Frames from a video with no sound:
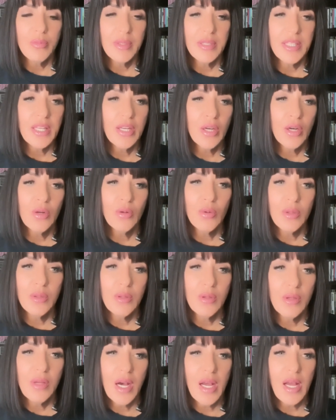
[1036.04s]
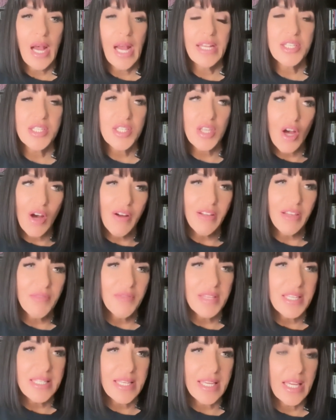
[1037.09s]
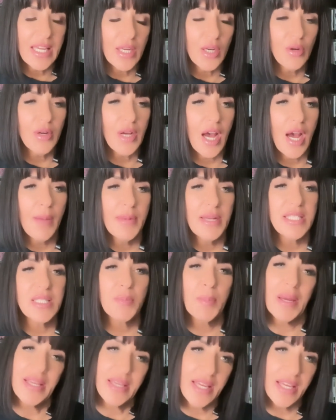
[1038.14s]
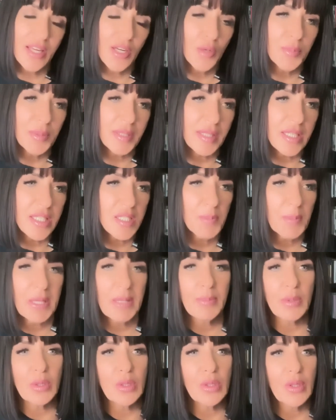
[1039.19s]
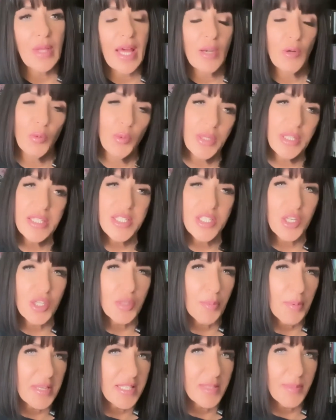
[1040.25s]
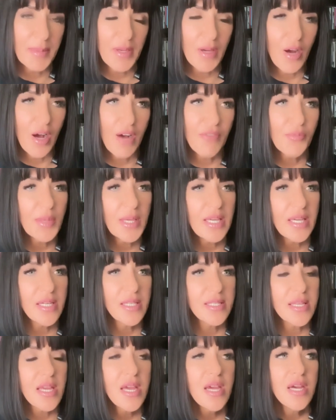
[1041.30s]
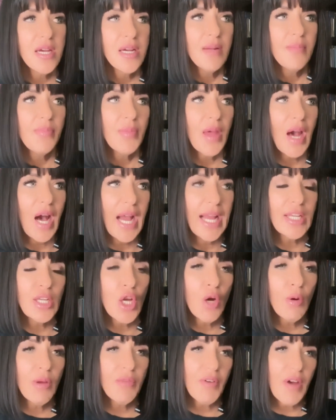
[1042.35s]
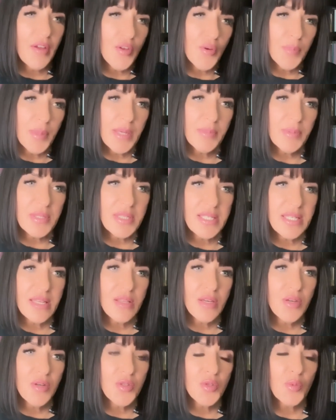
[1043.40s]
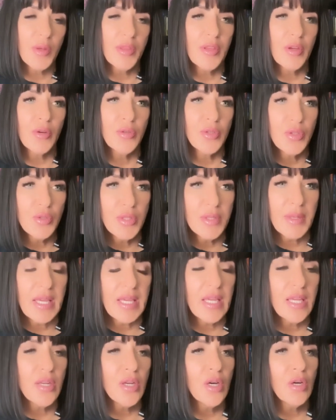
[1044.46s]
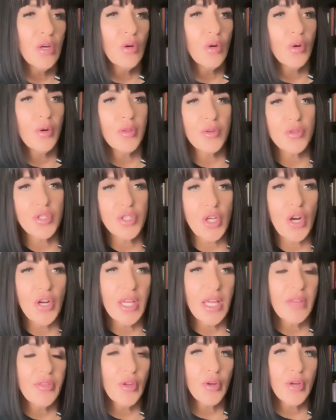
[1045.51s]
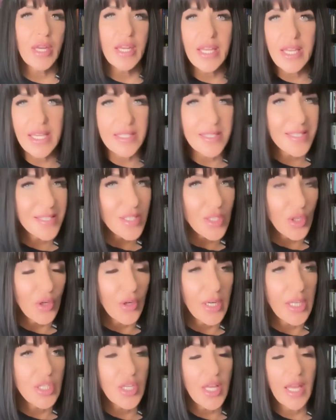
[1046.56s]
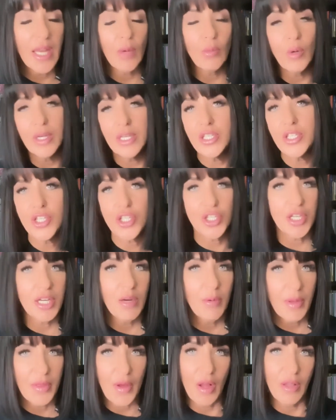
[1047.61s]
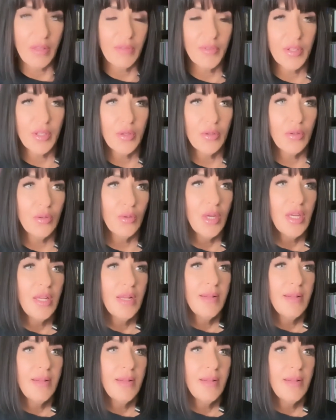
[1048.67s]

you know, I saw all of these keto comments by keto police people, and it really started to piss me off because I know if other people see those when they're new to keto or they're starting it, they're gonna get discouraged. And I wanted to share with all of you,